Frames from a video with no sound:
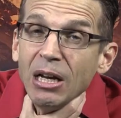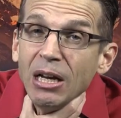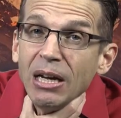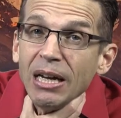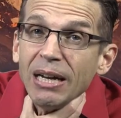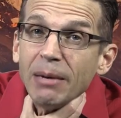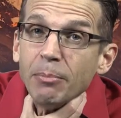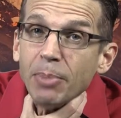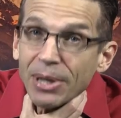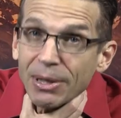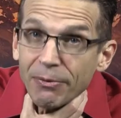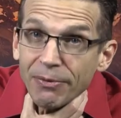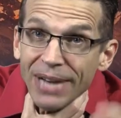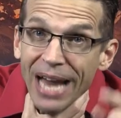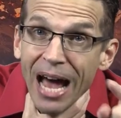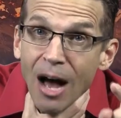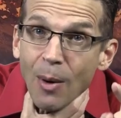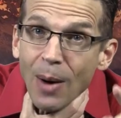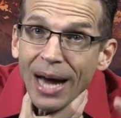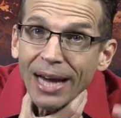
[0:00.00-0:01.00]
but
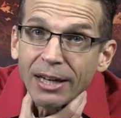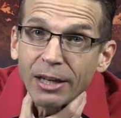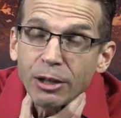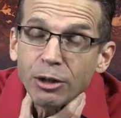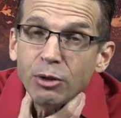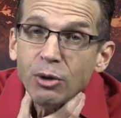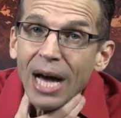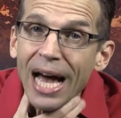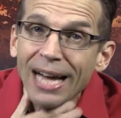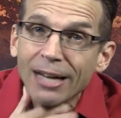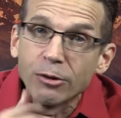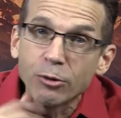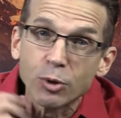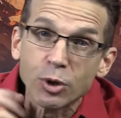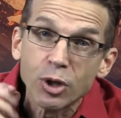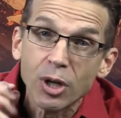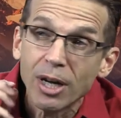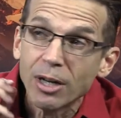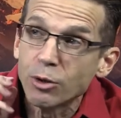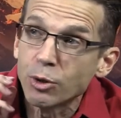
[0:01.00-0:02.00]
now I could, I
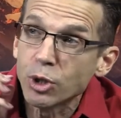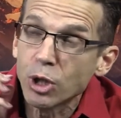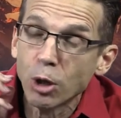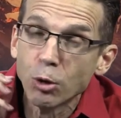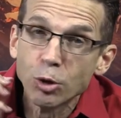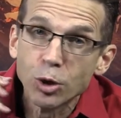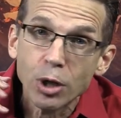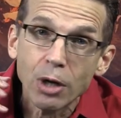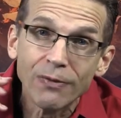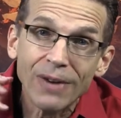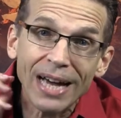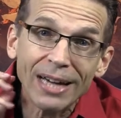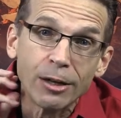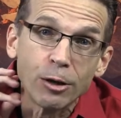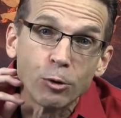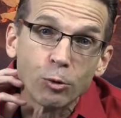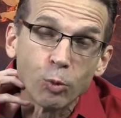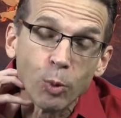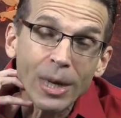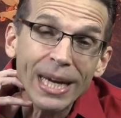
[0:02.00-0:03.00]
was close enough I could
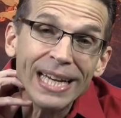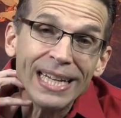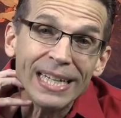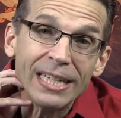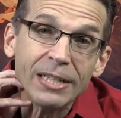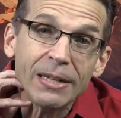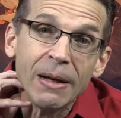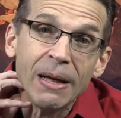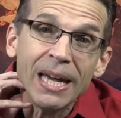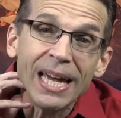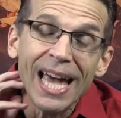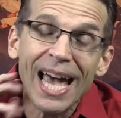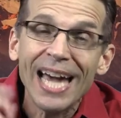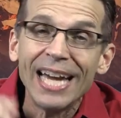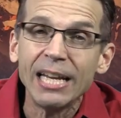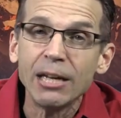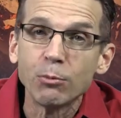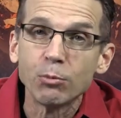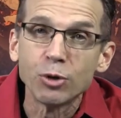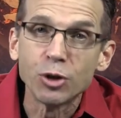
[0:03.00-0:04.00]
read it, and
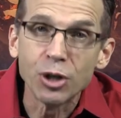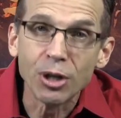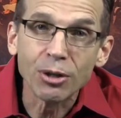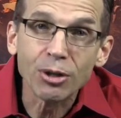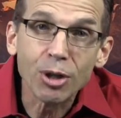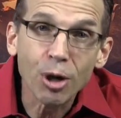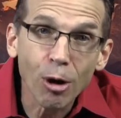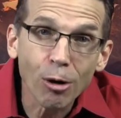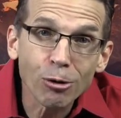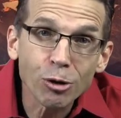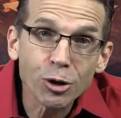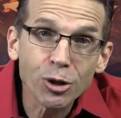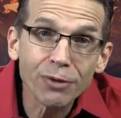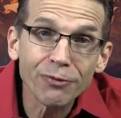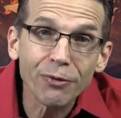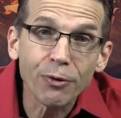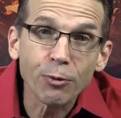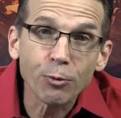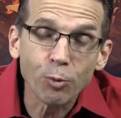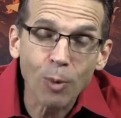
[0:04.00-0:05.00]
it was in cursive
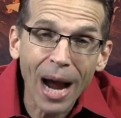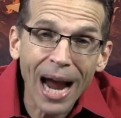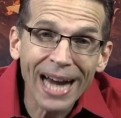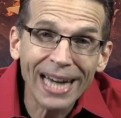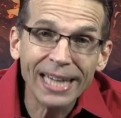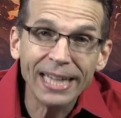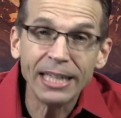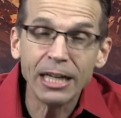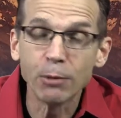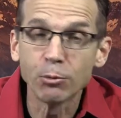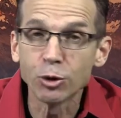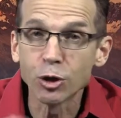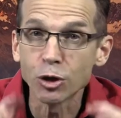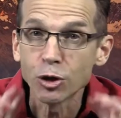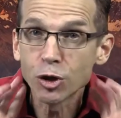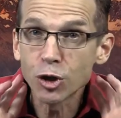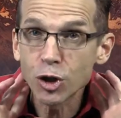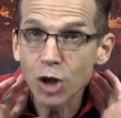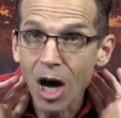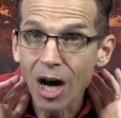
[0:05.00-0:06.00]
writing. It was a
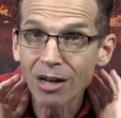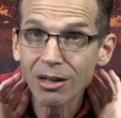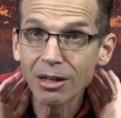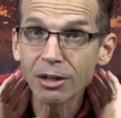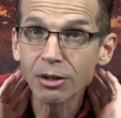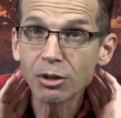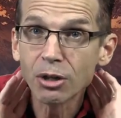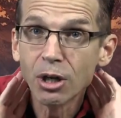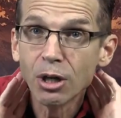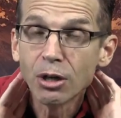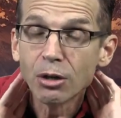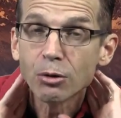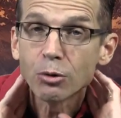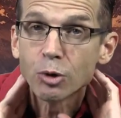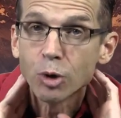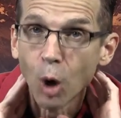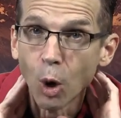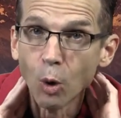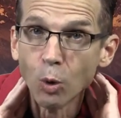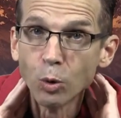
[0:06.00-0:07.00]
solid
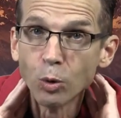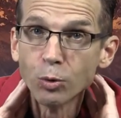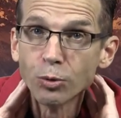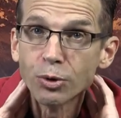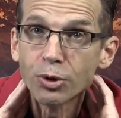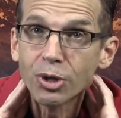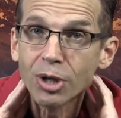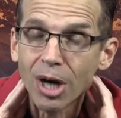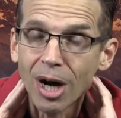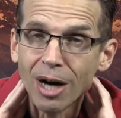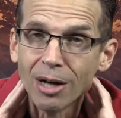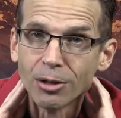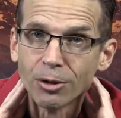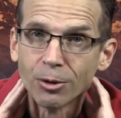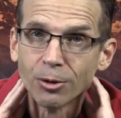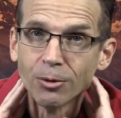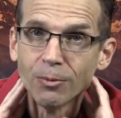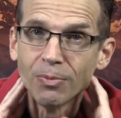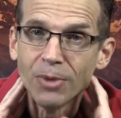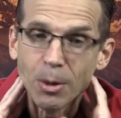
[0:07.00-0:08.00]
gold
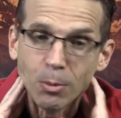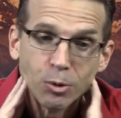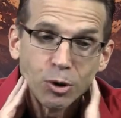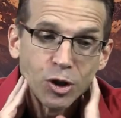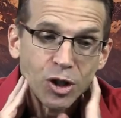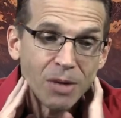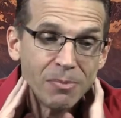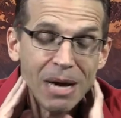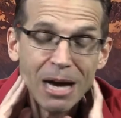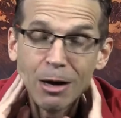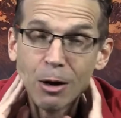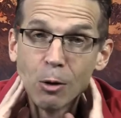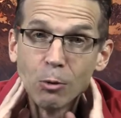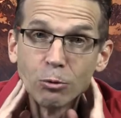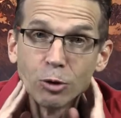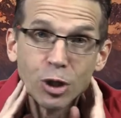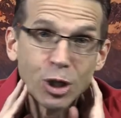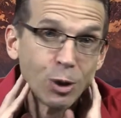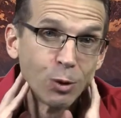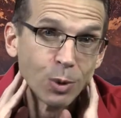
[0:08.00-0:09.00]
collar that was somehow
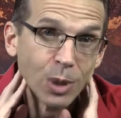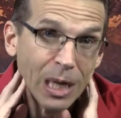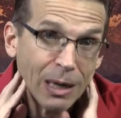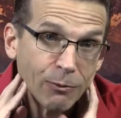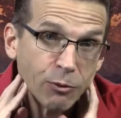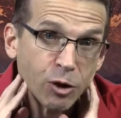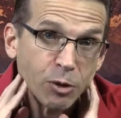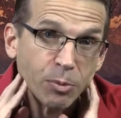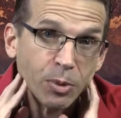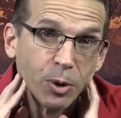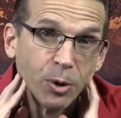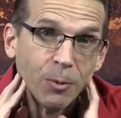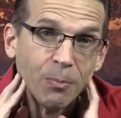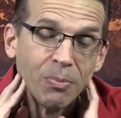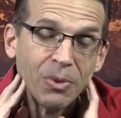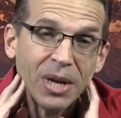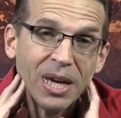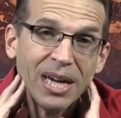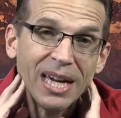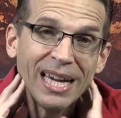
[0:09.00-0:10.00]
still comfortable,
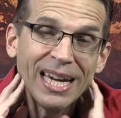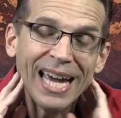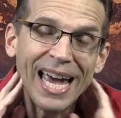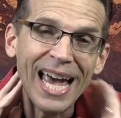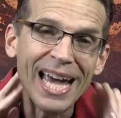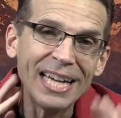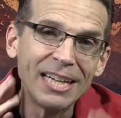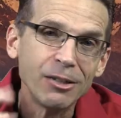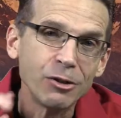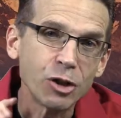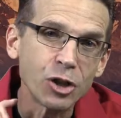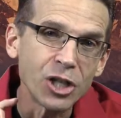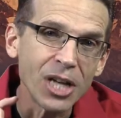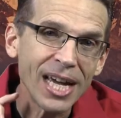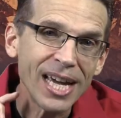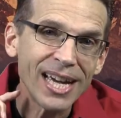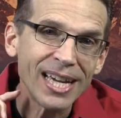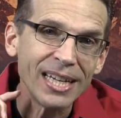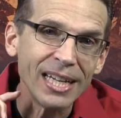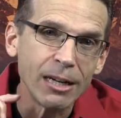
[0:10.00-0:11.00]
and it
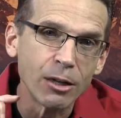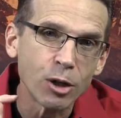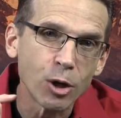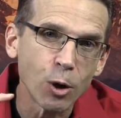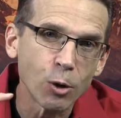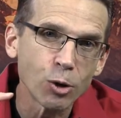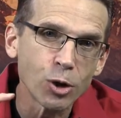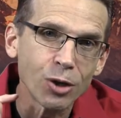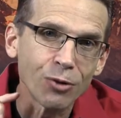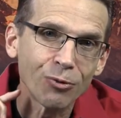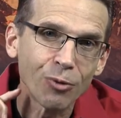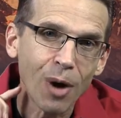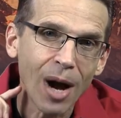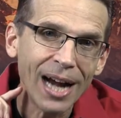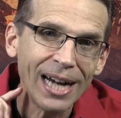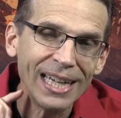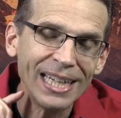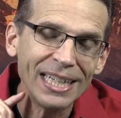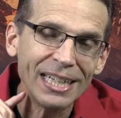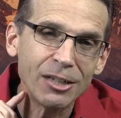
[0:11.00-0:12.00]
said in cursive
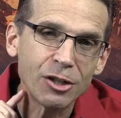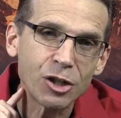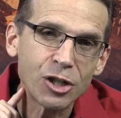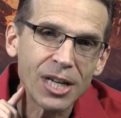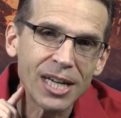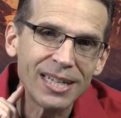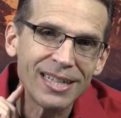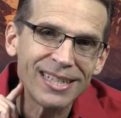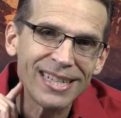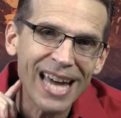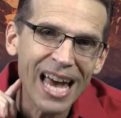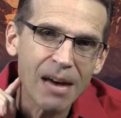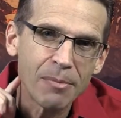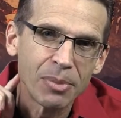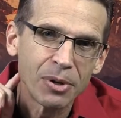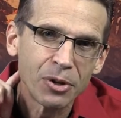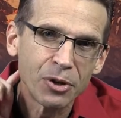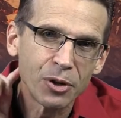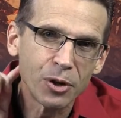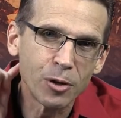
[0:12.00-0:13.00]
writing, it said
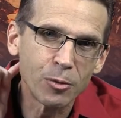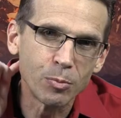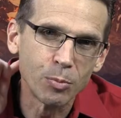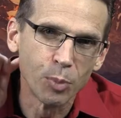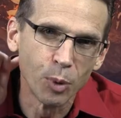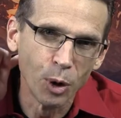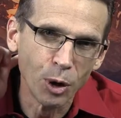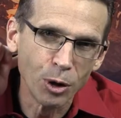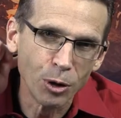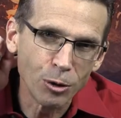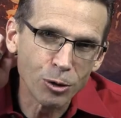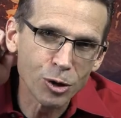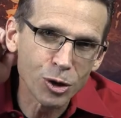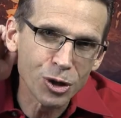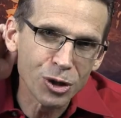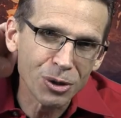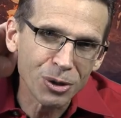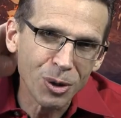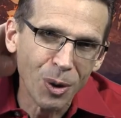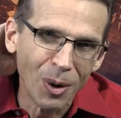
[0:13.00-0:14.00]
Tabitha
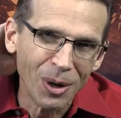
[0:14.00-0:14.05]
Brooks going